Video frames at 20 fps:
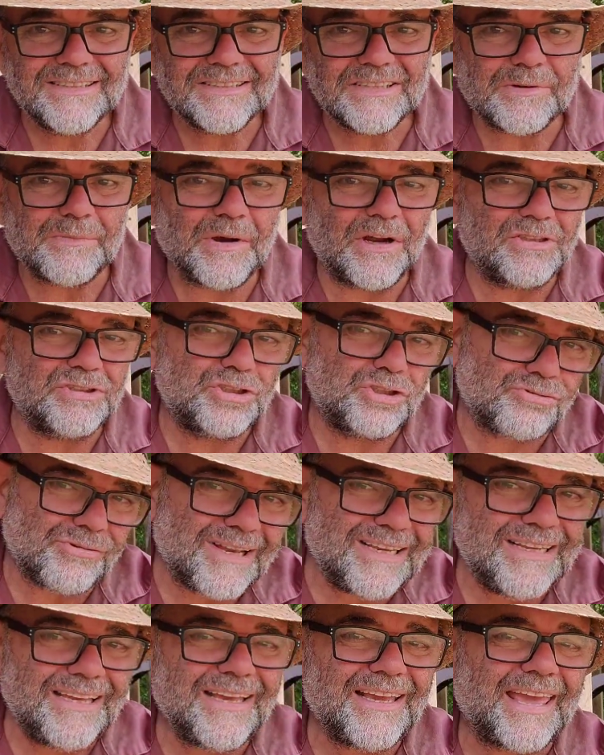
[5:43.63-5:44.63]
demand
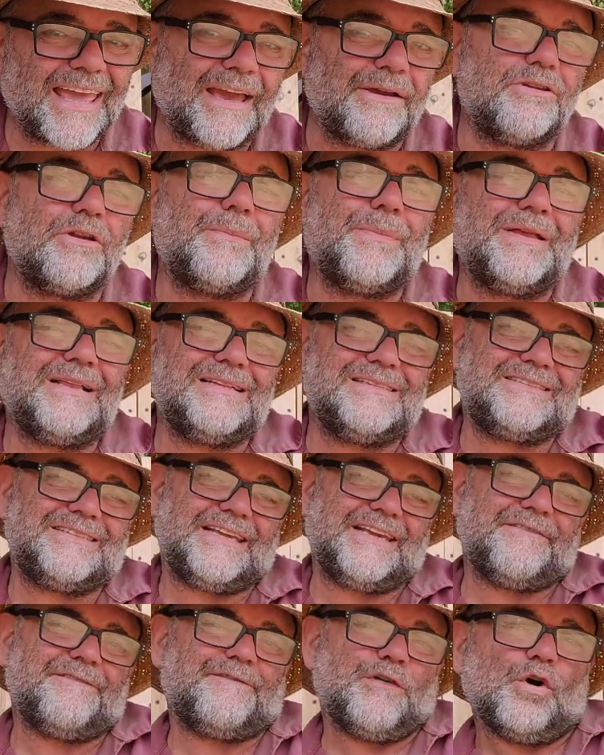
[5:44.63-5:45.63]
greater
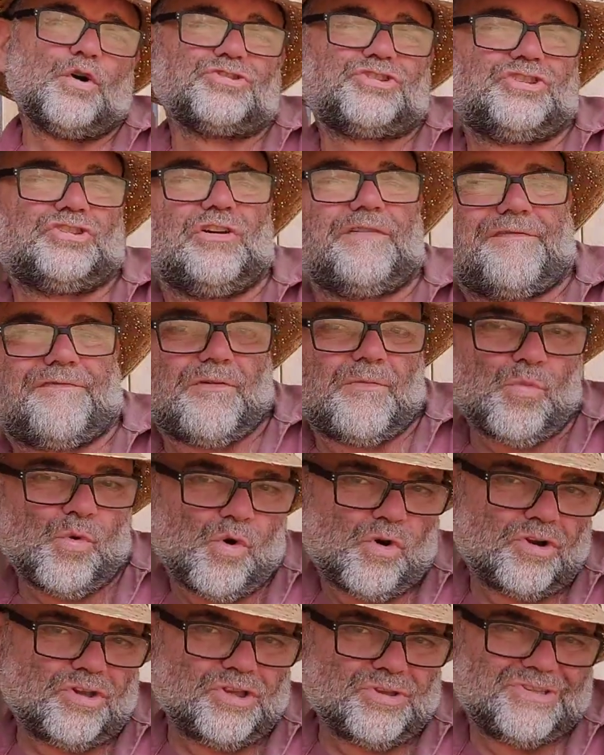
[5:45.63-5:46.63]
accountability and foresight from
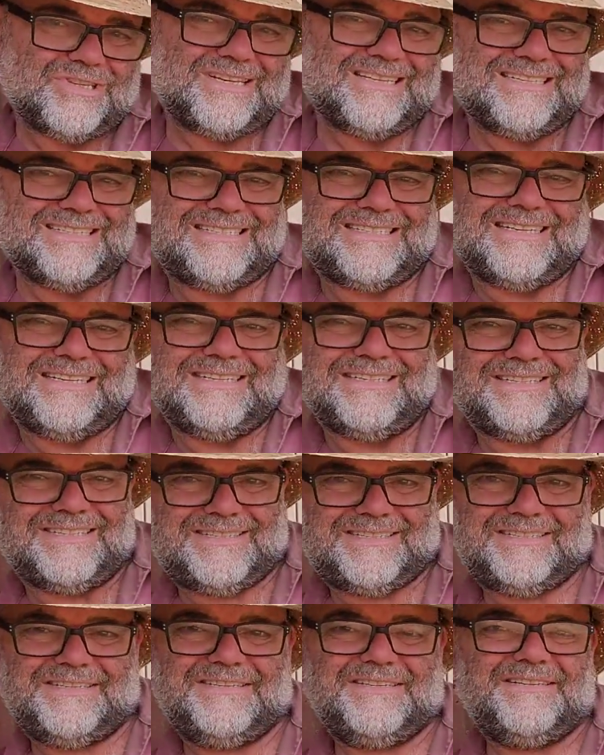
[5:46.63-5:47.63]
water
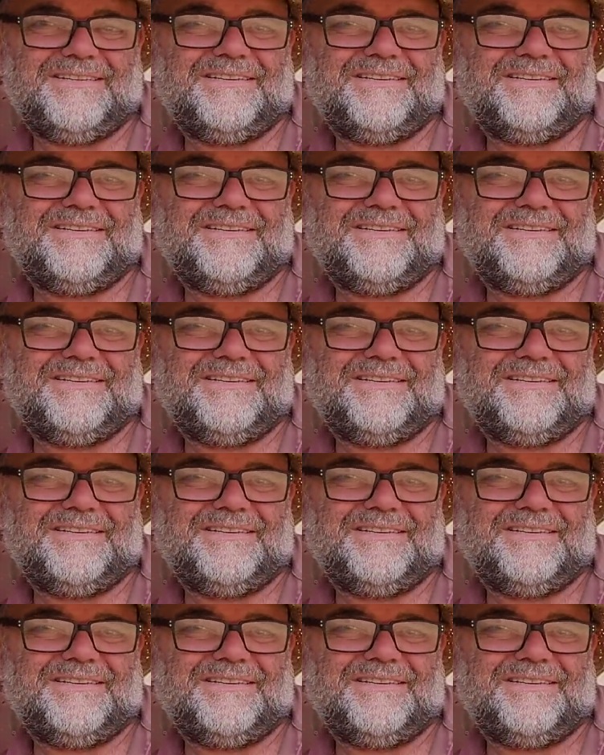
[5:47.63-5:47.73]
utilities.